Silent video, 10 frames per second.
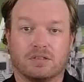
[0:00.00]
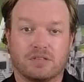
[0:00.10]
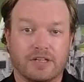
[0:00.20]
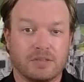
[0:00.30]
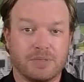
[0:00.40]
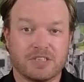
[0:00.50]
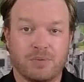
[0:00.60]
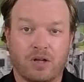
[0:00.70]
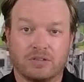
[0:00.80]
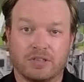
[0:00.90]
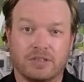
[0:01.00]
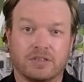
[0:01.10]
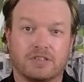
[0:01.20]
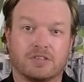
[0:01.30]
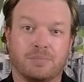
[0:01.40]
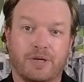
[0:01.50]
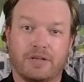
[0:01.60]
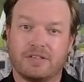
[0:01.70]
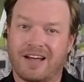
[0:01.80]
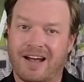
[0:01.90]
Cyclomix Multi is a
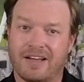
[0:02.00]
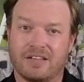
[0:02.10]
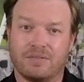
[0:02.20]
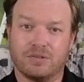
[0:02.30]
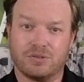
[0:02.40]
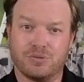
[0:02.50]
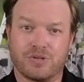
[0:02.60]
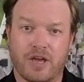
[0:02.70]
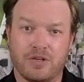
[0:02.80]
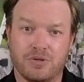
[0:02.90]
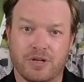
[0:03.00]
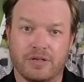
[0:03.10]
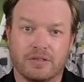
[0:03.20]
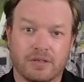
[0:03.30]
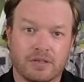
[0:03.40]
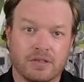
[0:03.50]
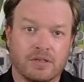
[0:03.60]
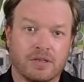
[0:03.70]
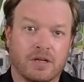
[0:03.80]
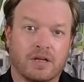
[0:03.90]
mid to high level 2K unit.
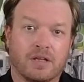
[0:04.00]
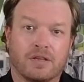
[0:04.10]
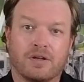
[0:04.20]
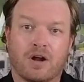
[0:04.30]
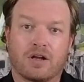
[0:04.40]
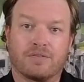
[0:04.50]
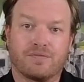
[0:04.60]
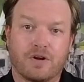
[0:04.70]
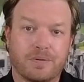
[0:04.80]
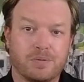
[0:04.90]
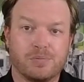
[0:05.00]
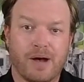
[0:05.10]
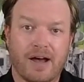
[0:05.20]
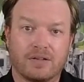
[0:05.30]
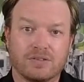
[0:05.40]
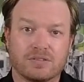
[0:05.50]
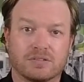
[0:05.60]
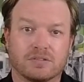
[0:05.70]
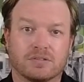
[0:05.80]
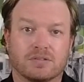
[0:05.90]
There are configurable models
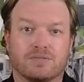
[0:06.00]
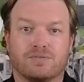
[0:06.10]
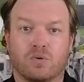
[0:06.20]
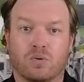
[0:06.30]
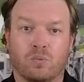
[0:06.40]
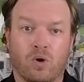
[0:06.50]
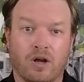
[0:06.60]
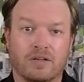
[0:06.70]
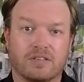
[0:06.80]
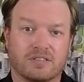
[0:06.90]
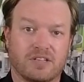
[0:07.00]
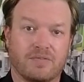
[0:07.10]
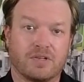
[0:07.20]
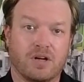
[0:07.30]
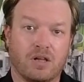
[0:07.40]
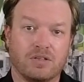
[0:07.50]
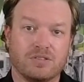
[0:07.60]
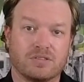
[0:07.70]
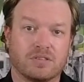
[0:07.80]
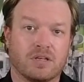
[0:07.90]
for 1 to 7
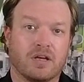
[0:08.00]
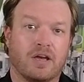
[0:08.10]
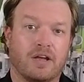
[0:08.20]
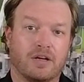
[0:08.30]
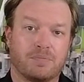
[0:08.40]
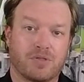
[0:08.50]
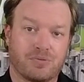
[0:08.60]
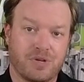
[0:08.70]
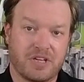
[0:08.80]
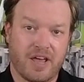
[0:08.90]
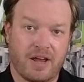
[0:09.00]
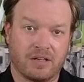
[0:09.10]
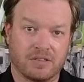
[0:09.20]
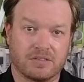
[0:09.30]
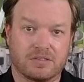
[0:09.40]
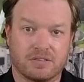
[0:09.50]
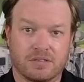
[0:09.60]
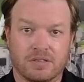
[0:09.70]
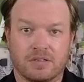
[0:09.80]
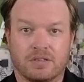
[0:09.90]
colors and up to 3 catalysts,
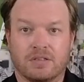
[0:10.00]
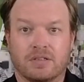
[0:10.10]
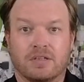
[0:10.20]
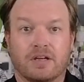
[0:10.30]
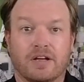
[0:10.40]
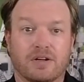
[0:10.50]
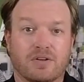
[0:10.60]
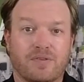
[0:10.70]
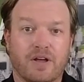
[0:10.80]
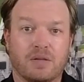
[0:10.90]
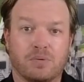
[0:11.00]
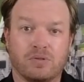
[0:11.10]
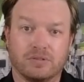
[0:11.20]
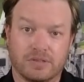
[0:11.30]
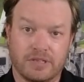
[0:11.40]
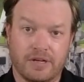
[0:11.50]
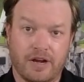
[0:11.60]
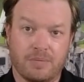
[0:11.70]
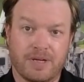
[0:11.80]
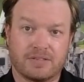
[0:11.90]
and are available in
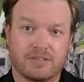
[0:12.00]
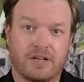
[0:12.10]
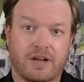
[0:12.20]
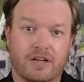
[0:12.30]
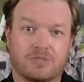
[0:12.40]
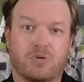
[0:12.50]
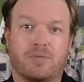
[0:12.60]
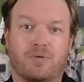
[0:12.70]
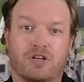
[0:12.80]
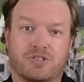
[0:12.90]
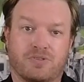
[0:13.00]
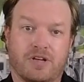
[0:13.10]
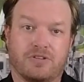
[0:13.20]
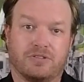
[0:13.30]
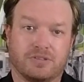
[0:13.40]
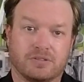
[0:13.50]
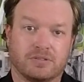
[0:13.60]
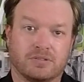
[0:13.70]
air mix and air spray pressure ranges.